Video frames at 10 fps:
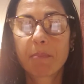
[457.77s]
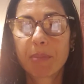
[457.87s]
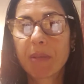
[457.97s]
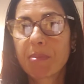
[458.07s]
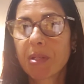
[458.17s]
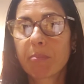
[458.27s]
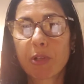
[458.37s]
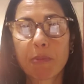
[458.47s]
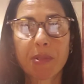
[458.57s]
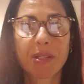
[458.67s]
beeps and
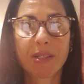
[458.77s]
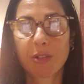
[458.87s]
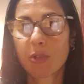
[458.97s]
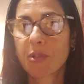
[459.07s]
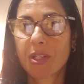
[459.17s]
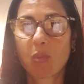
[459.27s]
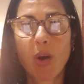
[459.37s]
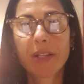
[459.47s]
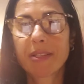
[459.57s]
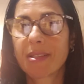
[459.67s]
burps and zeros and
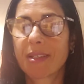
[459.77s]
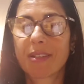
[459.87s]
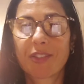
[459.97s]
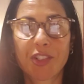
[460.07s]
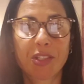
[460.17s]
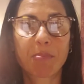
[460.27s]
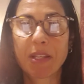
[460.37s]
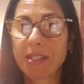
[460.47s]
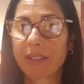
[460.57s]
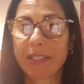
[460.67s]
ones and just
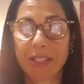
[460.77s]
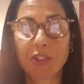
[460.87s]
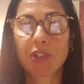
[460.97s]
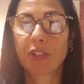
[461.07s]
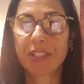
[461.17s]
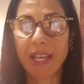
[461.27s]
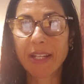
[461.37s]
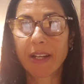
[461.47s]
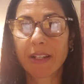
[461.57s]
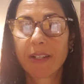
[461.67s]
basically digital
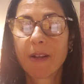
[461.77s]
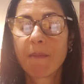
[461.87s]
data,